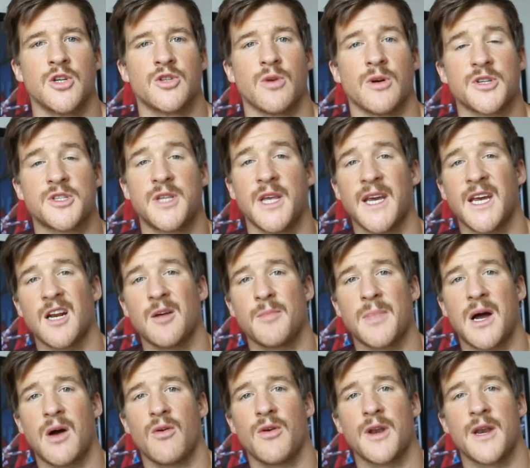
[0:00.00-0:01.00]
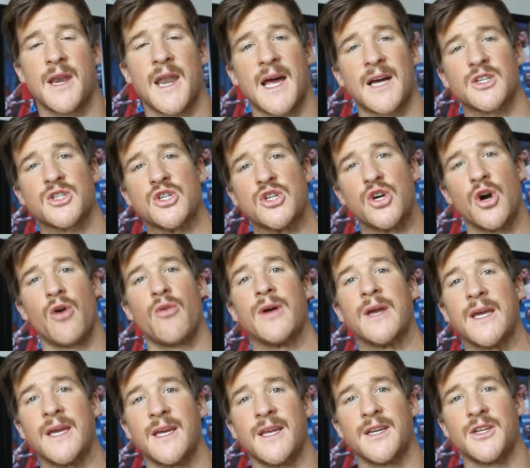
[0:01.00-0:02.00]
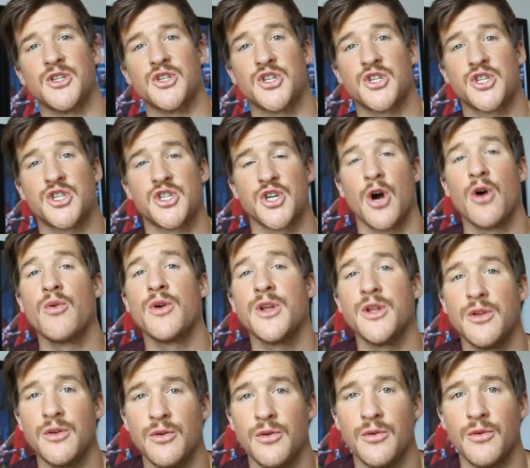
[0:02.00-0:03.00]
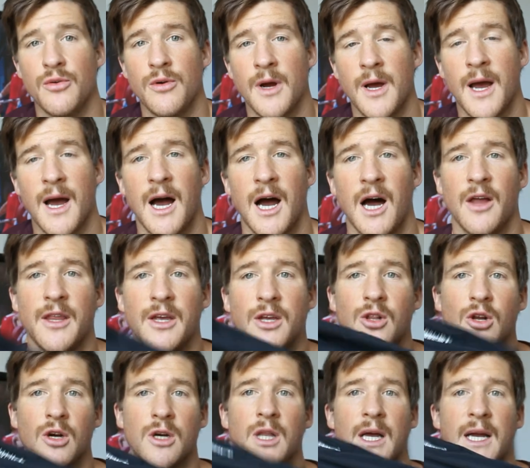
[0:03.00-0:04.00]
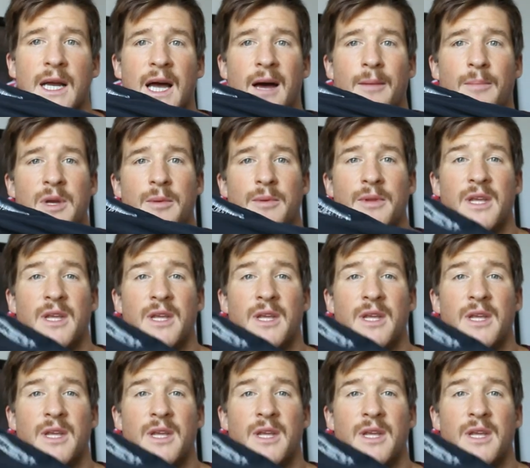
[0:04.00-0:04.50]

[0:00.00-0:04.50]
So I was thinking about next going in and showing you how they look like on me,